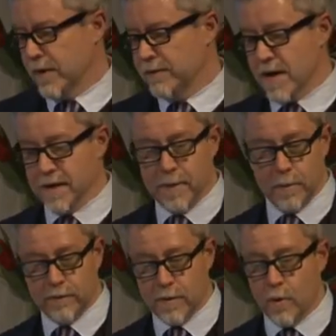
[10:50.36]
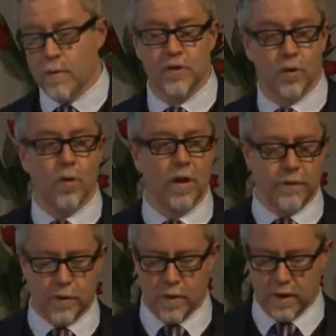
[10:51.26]
finding people from almost all
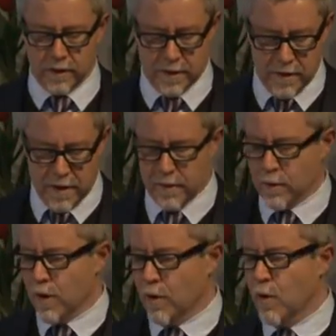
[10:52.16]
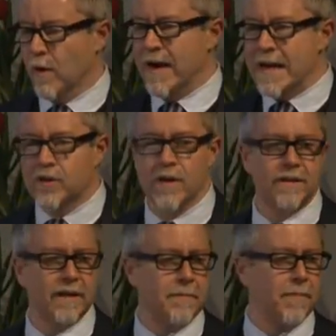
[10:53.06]
over the world that are
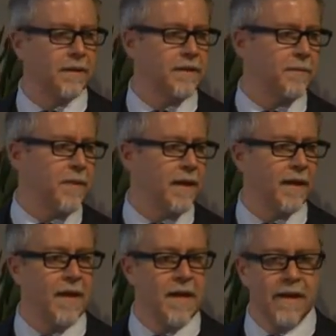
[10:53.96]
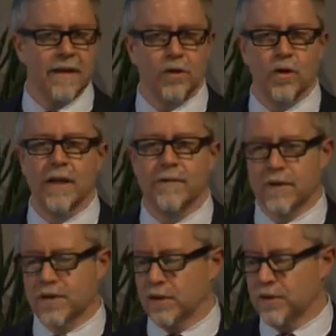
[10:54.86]
interested in participating in looking
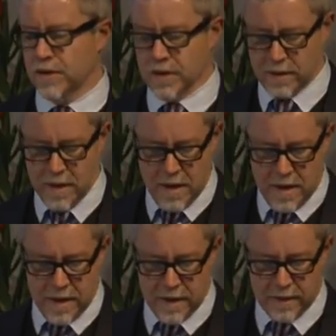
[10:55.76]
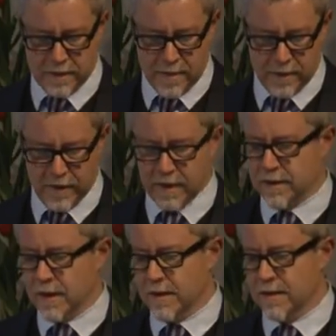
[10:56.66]
for solutions to some of
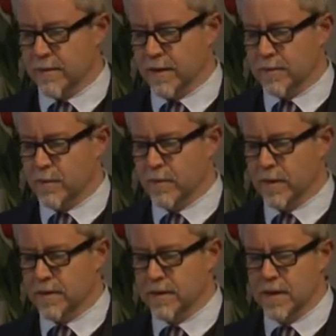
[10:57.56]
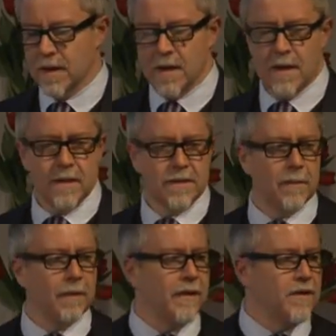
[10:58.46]
these problems.
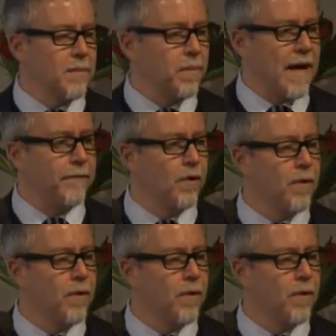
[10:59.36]
Similarly, there's a platform